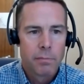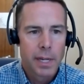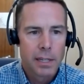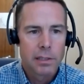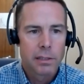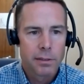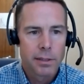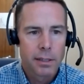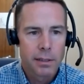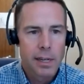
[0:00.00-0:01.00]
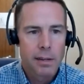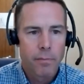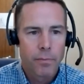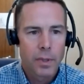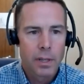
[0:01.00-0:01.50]
but I still think that,
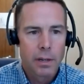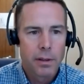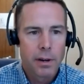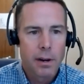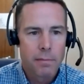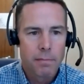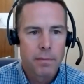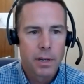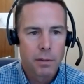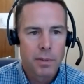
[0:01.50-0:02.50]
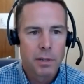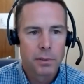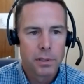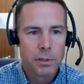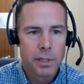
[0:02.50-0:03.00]
you know, there are young
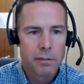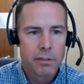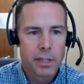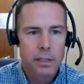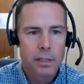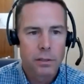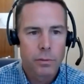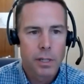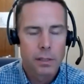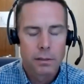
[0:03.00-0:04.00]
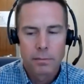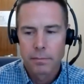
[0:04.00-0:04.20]
people do get affected as well.